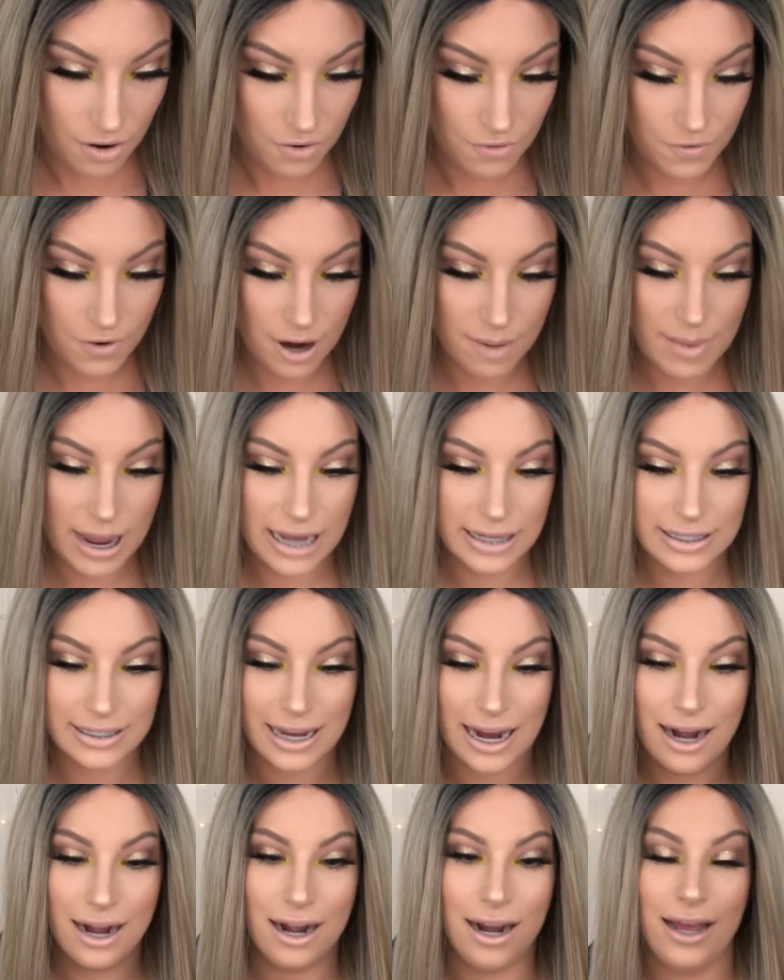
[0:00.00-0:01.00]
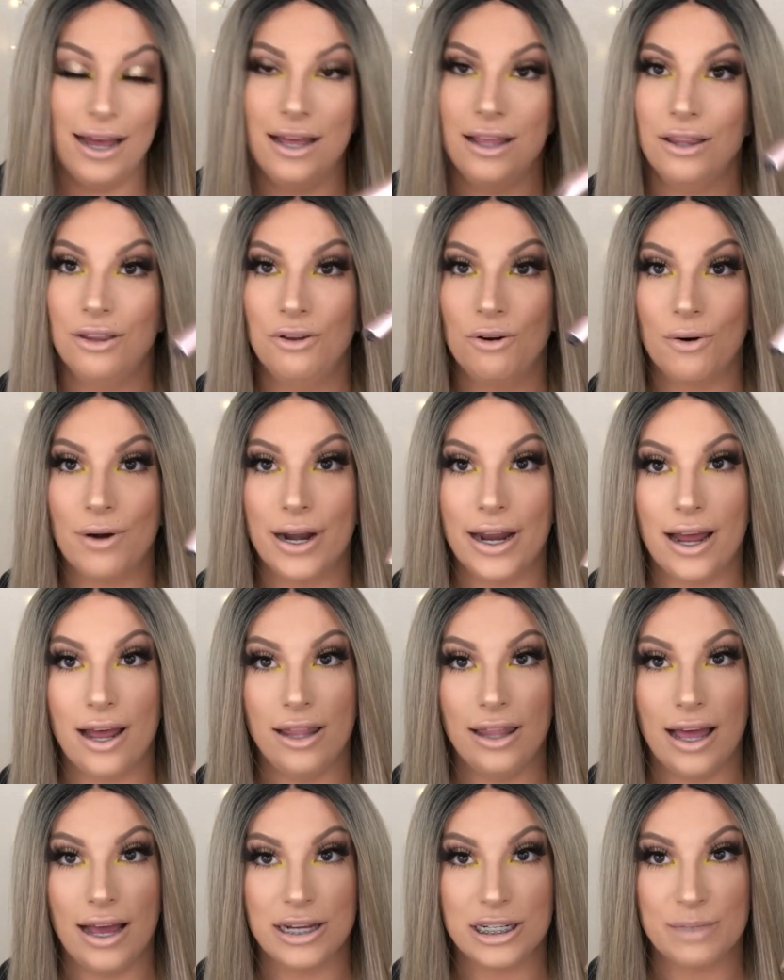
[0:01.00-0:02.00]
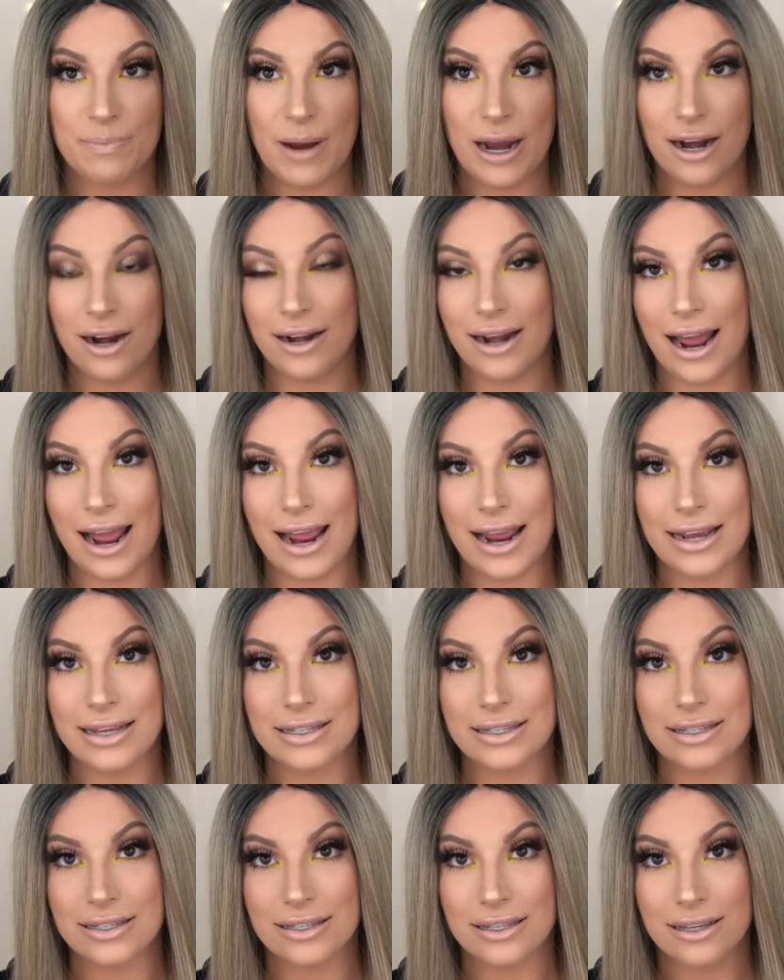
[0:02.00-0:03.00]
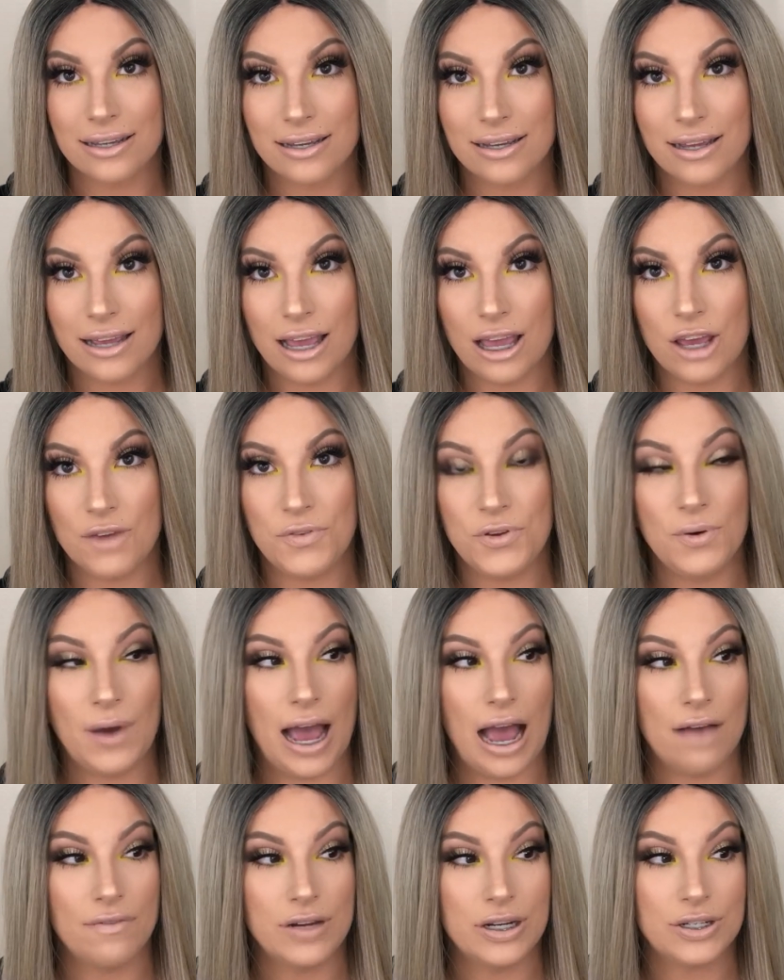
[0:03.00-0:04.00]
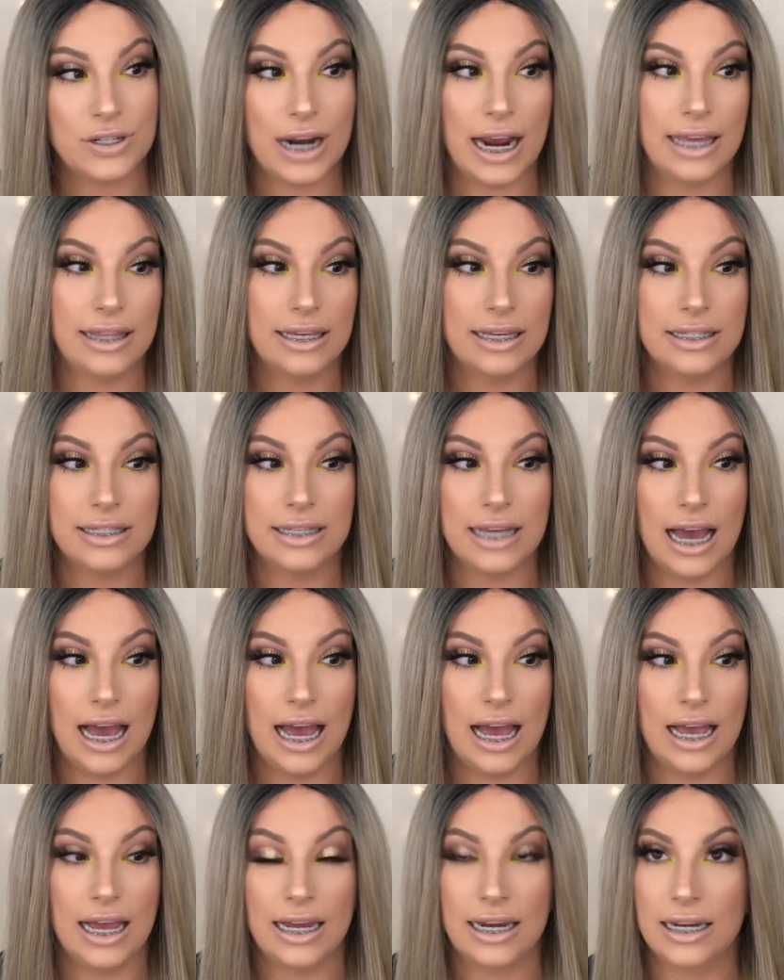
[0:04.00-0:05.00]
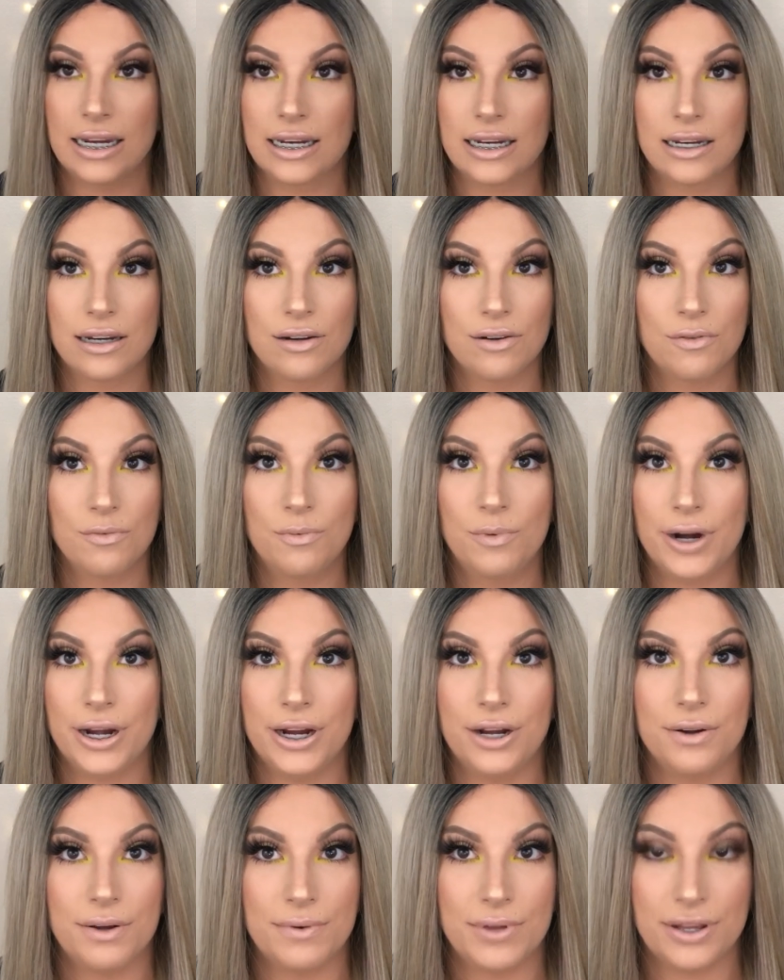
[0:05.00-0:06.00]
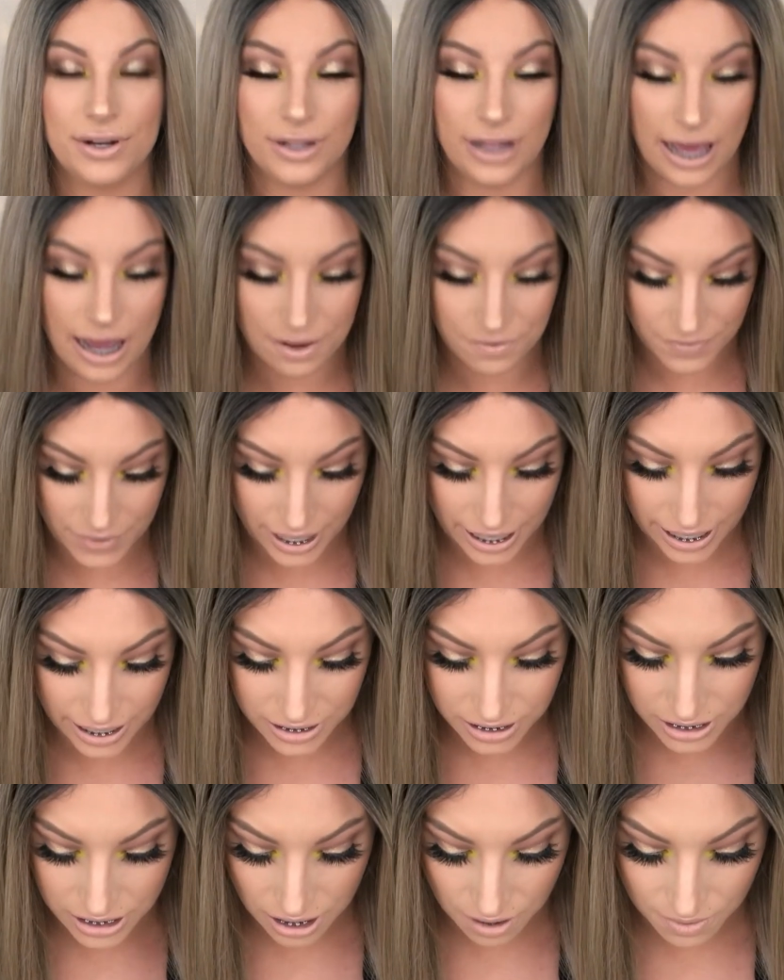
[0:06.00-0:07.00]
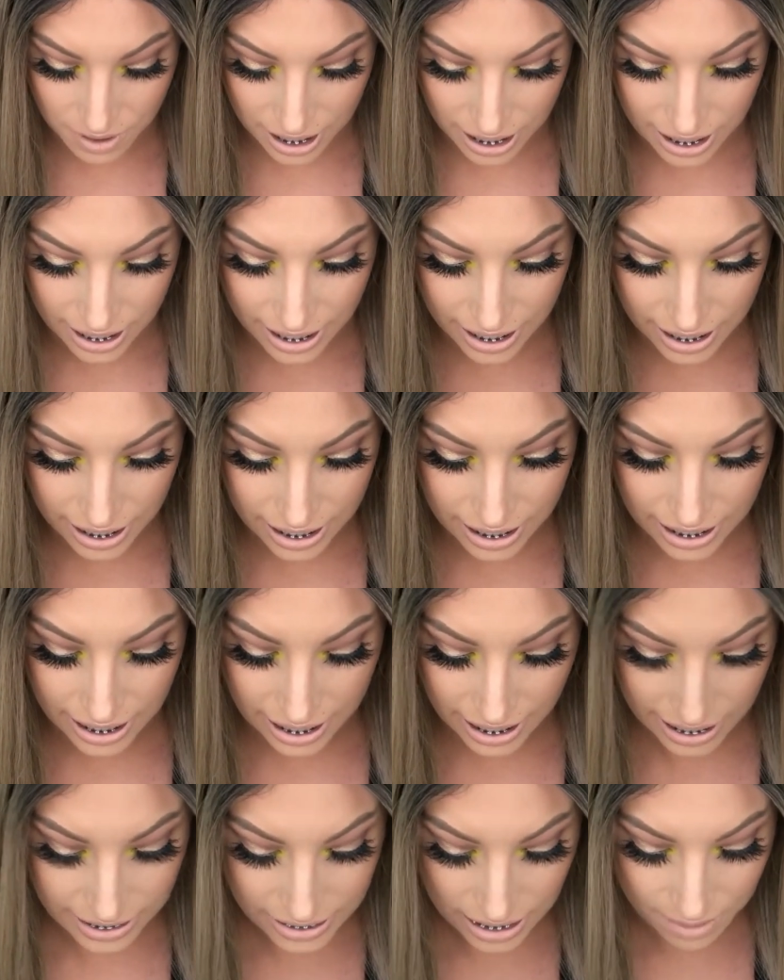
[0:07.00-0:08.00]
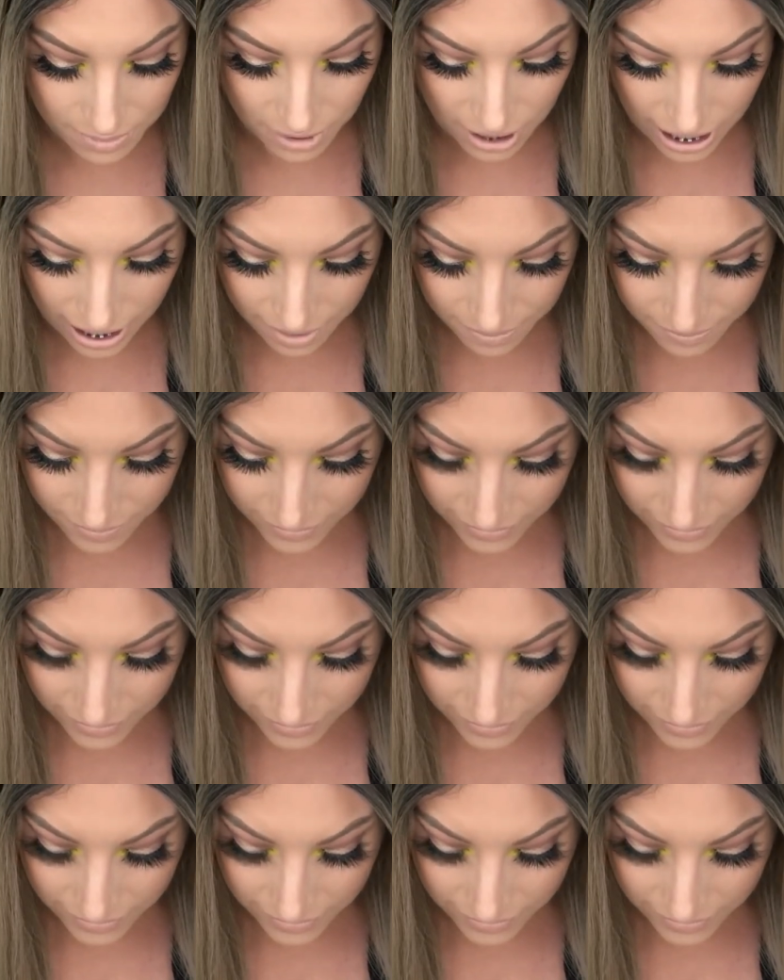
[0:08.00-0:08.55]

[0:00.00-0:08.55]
For mascara, L'Oreal Lash Paradise. If you haven't tried this yet, what are you doing with your life? It's so good. Need I say more?